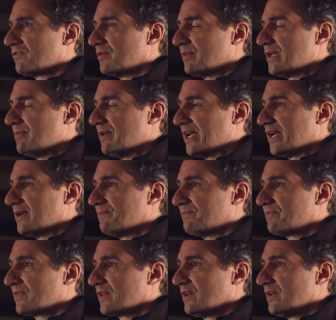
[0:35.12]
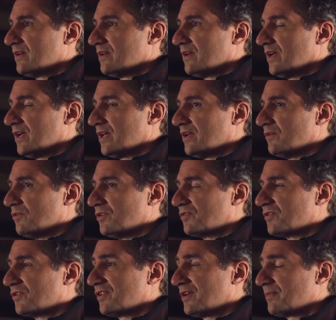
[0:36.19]
from eBay, and it
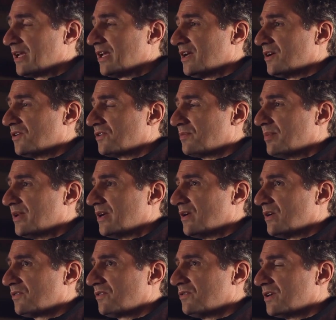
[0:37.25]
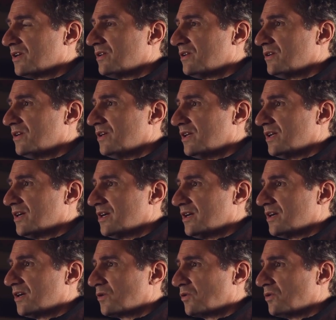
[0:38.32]
was for something else, but it also included
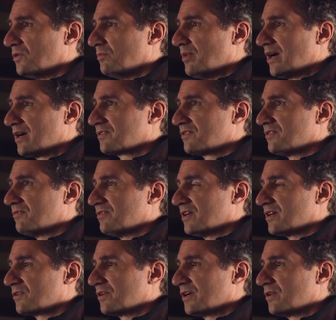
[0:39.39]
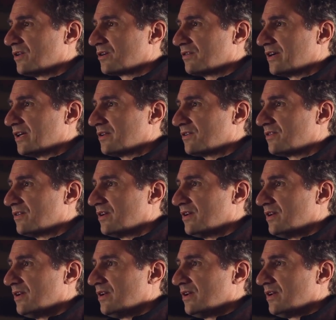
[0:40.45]
uh, an old box of uh, Crayola crayons.
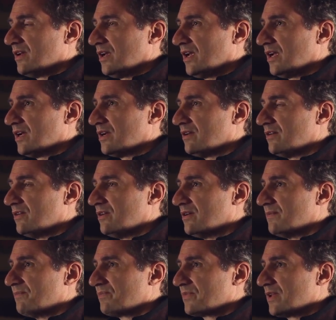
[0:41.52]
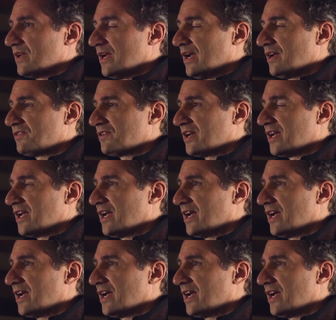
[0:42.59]
And as I